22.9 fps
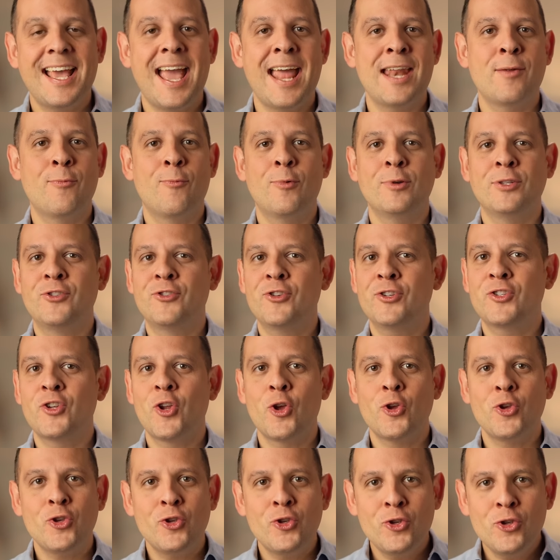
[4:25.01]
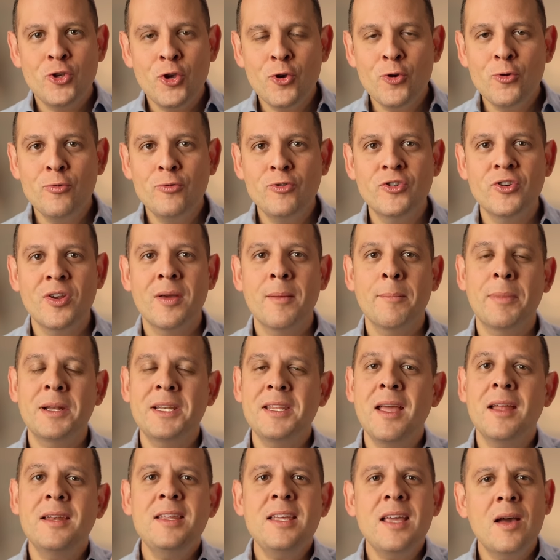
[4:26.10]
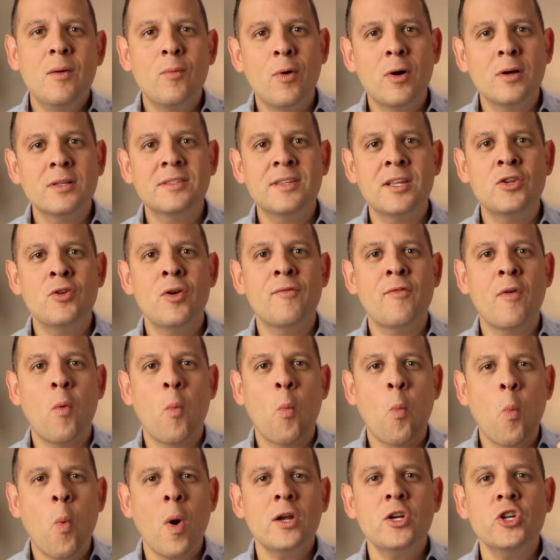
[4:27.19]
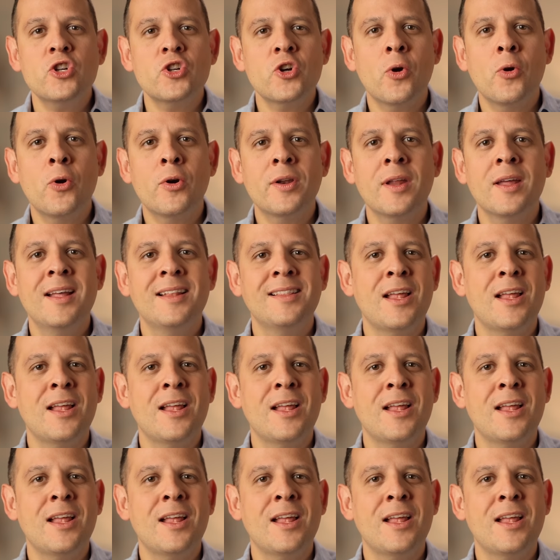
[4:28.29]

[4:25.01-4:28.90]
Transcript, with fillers: and it was just huge, but the idea was that you have one shirt